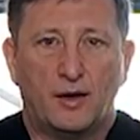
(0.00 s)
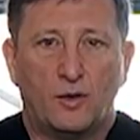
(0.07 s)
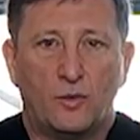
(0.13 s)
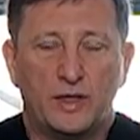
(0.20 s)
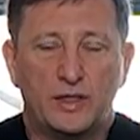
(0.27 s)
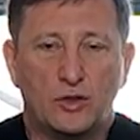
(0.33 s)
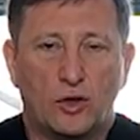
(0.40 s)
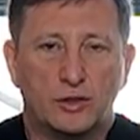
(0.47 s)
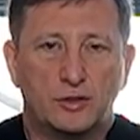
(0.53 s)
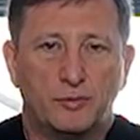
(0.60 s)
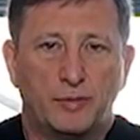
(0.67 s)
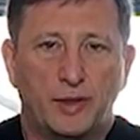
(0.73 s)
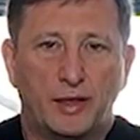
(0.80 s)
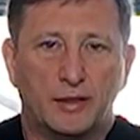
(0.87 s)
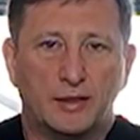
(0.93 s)
we talked
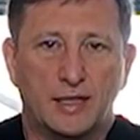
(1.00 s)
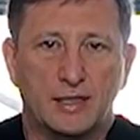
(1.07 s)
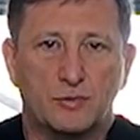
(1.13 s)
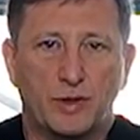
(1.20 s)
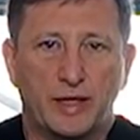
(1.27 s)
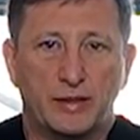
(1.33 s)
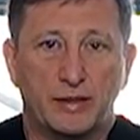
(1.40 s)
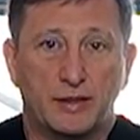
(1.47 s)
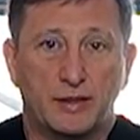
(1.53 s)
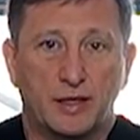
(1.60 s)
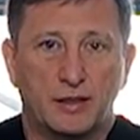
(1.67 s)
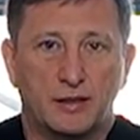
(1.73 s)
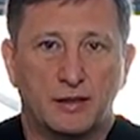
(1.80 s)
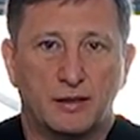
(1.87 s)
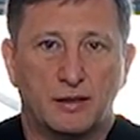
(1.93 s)
about last week, that they're
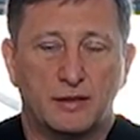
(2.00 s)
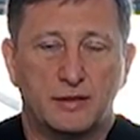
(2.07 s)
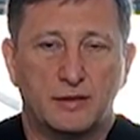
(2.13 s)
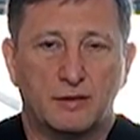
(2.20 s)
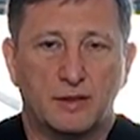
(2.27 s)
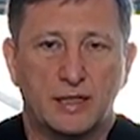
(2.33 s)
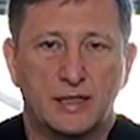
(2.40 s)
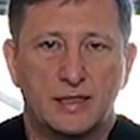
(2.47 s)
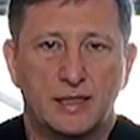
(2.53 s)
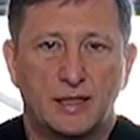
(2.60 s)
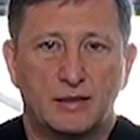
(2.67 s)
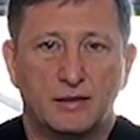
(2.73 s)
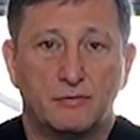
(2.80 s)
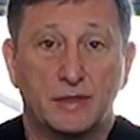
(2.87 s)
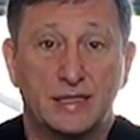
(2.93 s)
going to, until they see
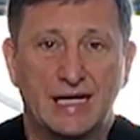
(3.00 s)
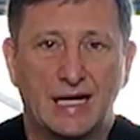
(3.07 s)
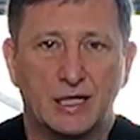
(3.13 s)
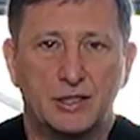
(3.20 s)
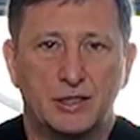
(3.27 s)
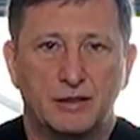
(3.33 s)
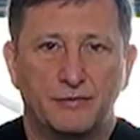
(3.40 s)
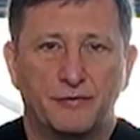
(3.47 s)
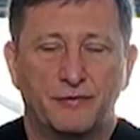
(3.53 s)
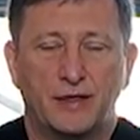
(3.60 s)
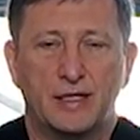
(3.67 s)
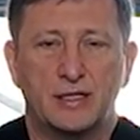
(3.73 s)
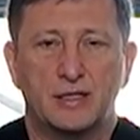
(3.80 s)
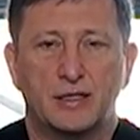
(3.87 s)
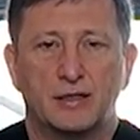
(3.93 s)
a reduction in
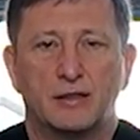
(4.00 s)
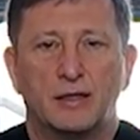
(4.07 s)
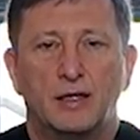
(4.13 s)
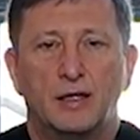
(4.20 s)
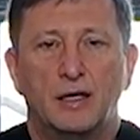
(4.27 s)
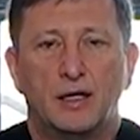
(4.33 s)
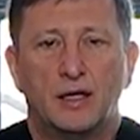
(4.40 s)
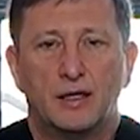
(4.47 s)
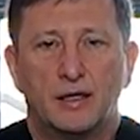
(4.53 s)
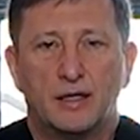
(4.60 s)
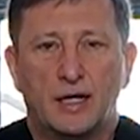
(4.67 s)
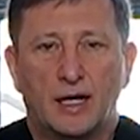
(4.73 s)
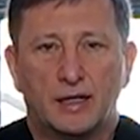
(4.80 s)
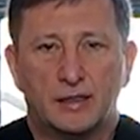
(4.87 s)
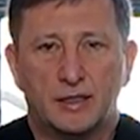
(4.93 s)
inflation, they're
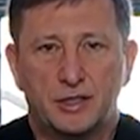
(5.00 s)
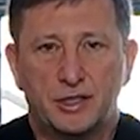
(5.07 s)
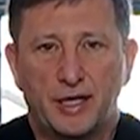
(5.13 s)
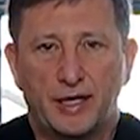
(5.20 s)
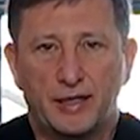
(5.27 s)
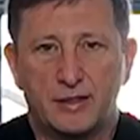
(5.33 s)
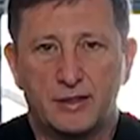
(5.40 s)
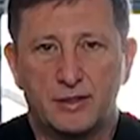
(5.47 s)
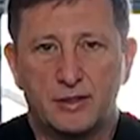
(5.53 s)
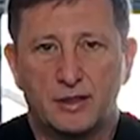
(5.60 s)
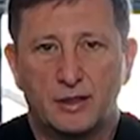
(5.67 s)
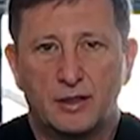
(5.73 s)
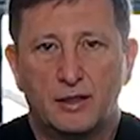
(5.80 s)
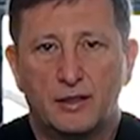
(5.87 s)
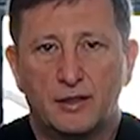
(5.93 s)
not going to change
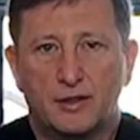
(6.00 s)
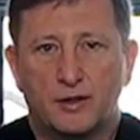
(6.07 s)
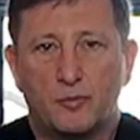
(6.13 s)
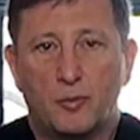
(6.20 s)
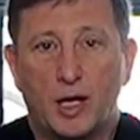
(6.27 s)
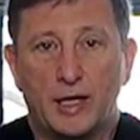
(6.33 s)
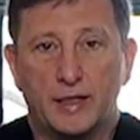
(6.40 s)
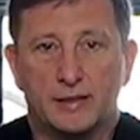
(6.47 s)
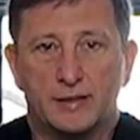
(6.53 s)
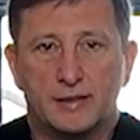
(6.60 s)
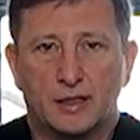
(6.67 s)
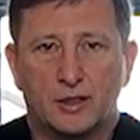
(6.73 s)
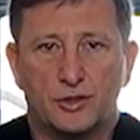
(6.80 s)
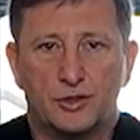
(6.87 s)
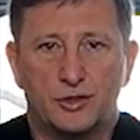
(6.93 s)
their minds.
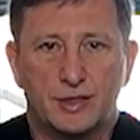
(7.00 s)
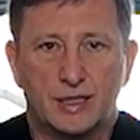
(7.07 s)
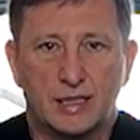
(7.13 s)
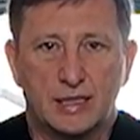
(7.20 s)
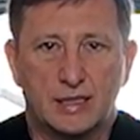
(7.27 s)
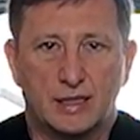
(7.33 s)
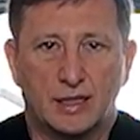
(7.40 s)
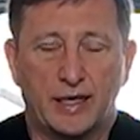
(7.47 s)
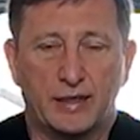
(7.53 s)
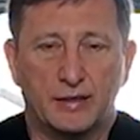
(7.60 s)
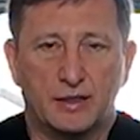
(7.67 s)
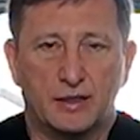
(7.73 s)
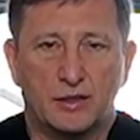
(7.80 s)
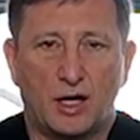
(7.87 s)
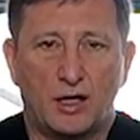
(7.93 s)
The good news is, again,
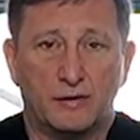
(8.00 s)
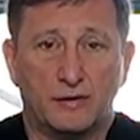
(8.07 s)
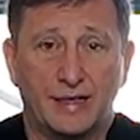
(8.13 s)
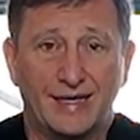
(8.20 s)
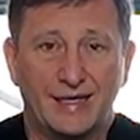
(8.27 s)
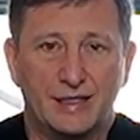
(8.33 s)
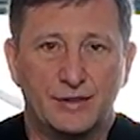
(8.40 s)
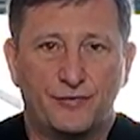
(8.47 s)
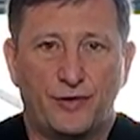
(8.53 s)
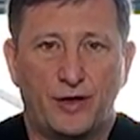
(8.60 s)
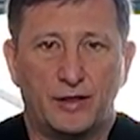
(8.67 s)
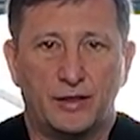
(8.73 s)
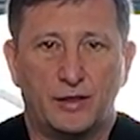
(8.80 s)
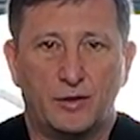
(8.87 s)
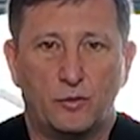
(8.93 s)
the dollar is
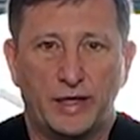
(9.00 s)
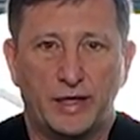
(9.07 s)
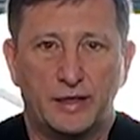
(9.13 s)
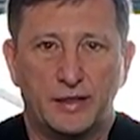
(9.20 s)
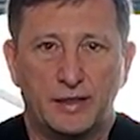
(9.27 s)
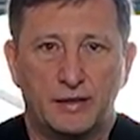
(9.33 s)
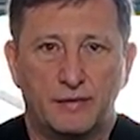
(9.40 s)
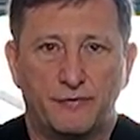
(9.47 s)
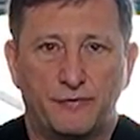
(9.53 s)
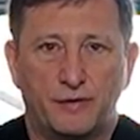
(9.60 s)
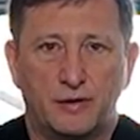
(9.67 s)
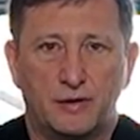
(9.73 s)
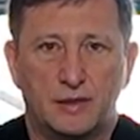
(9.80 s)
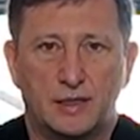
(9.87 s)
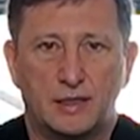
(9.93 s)
finally weakening.
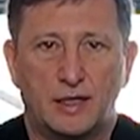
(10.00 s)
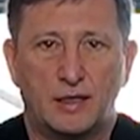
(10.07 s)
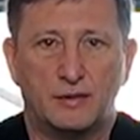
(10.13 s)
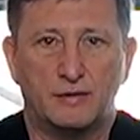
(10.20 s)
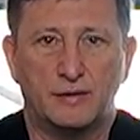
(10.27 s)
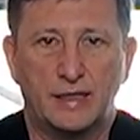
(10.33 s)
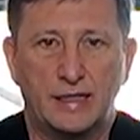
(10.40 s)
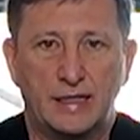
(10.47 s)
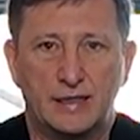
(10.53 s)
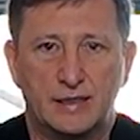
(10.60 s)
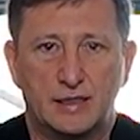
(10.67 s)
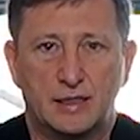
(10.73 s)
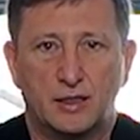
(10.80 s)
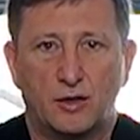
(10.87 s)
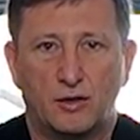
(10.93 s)
The dollar
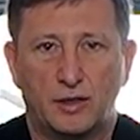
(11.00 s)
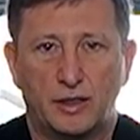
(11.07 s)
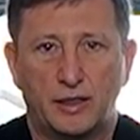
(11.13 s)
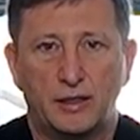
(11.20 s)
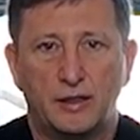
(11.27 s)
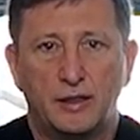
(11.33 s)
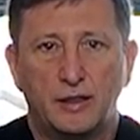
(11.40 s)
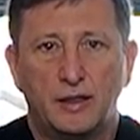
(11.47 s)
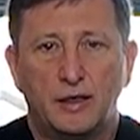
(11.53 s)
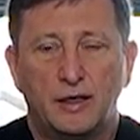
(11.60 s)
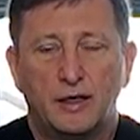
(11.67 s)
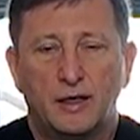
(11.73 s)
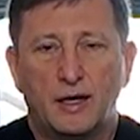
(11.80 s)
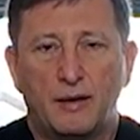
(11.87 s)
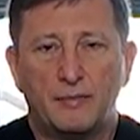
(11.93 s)
is slowly
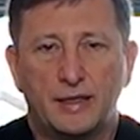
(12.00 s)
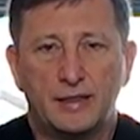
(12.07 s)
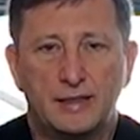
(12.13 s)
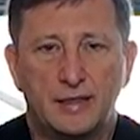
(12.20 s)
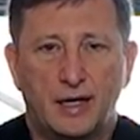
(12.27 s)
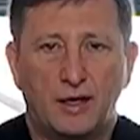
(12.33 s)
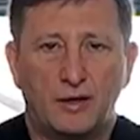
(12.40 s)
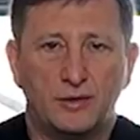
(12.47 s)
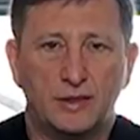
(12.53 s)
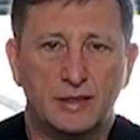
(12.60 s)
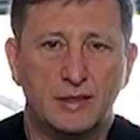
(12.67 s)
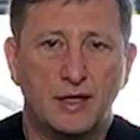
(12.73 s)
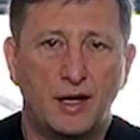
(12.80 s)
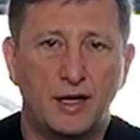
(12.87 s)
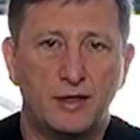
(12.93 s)
coming down
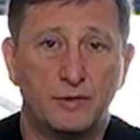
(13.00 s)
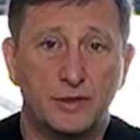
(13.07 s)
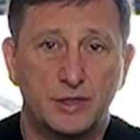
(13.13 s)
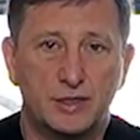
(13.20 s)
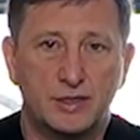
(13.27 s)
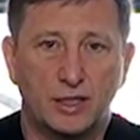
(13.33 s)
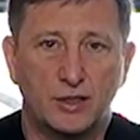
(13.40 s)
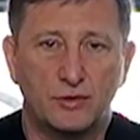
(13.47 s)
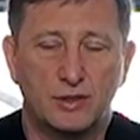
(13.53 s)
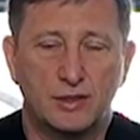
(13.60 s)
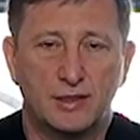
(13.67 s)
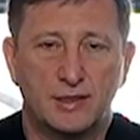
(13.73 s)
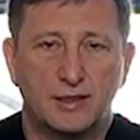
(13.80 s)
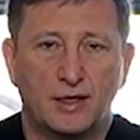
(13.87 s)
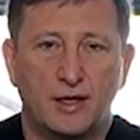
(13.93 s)
its high, which is a
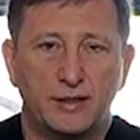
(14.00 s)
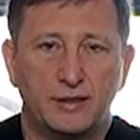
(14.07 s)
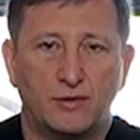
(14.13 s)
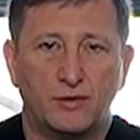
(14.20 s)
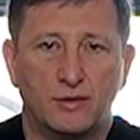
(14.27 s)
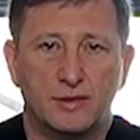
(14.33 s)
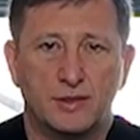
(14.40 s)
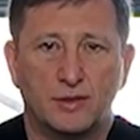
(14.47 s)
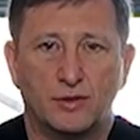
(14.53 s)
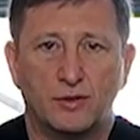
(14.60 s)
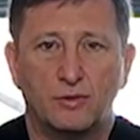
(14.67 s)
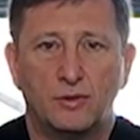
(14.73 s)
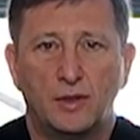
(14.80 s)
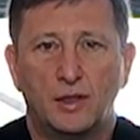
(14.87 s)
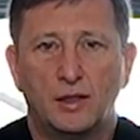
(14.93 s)
good sign.
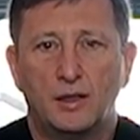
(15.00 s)
Also,